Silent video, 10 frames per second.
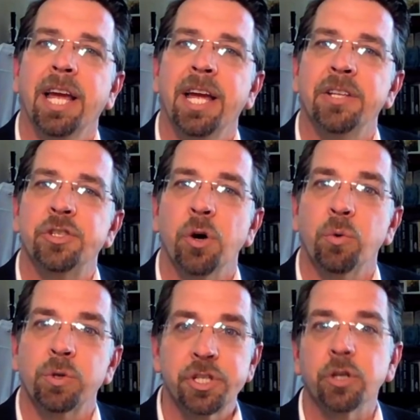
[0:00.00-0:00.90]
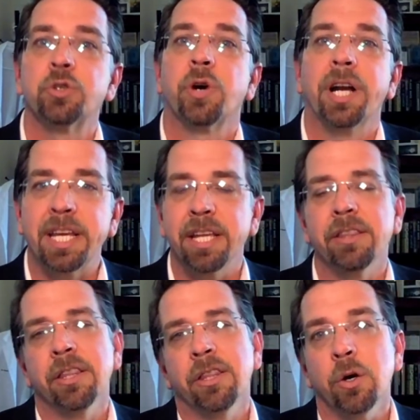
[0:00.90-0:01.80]
And so we're still trying to
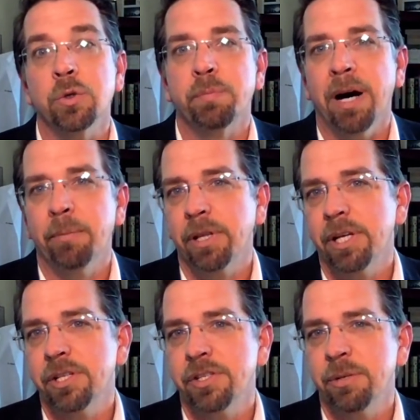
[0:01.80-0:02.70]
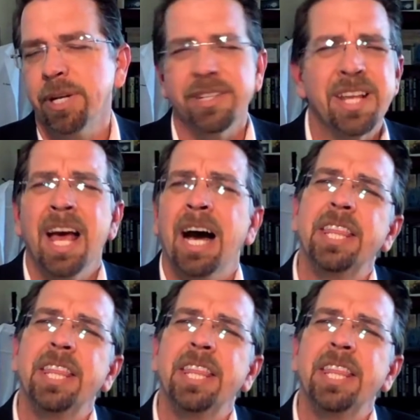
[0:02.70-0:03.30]
get those populations immunized.